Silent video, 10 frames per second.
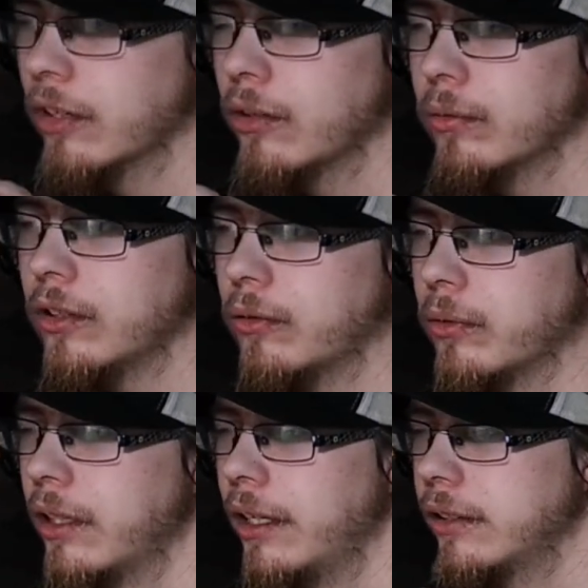Well, no,
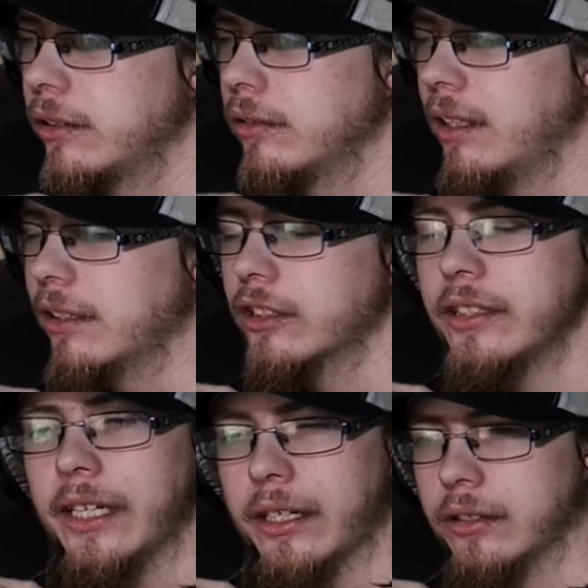we'll add, actually,
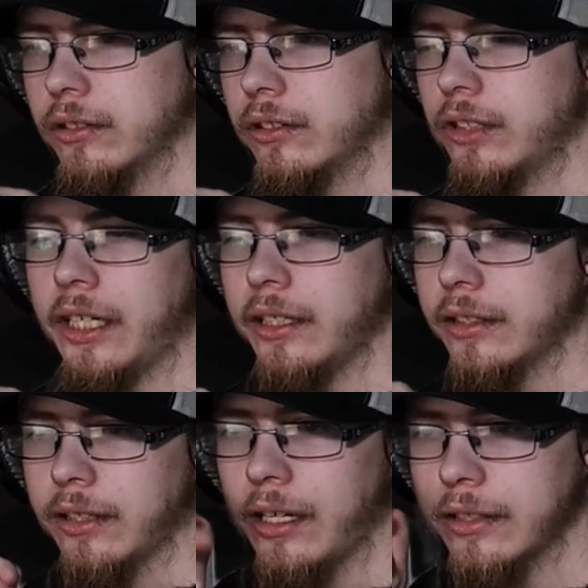yeah, uh,
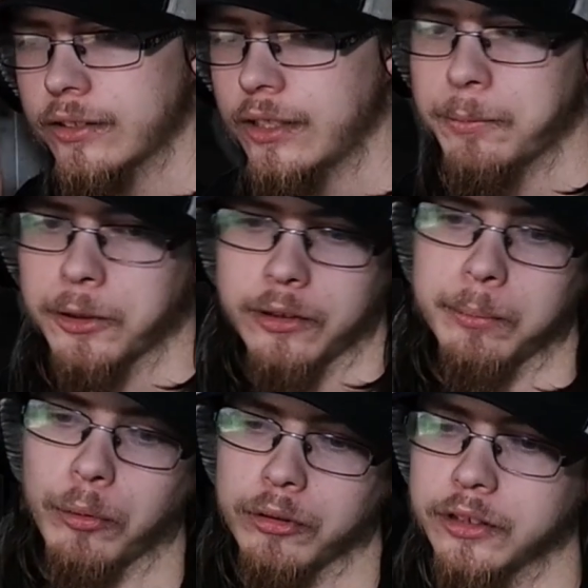last names are
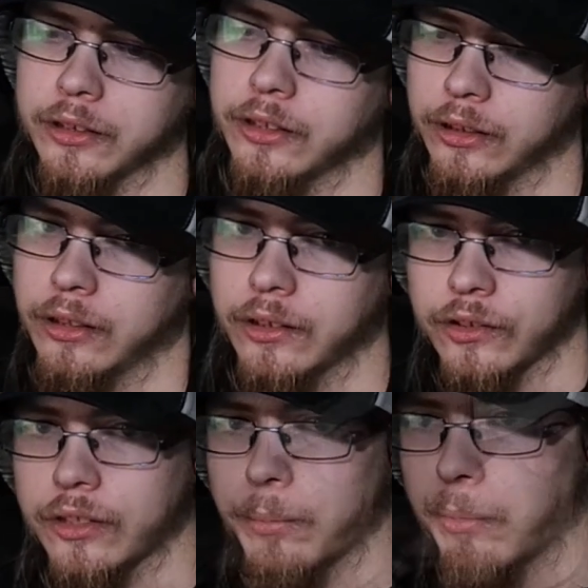important in this
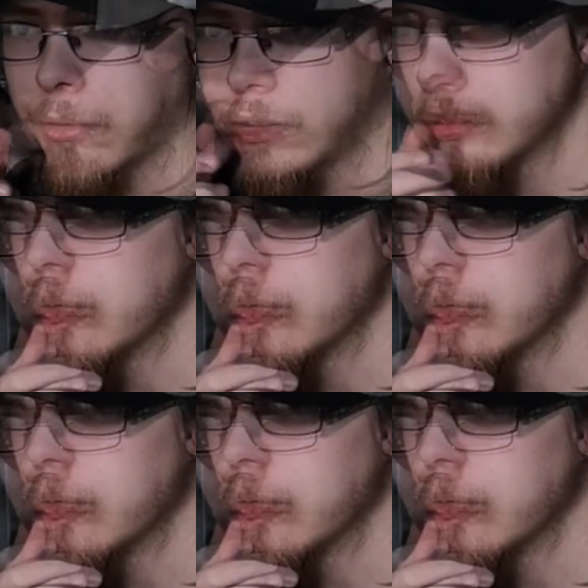type of book.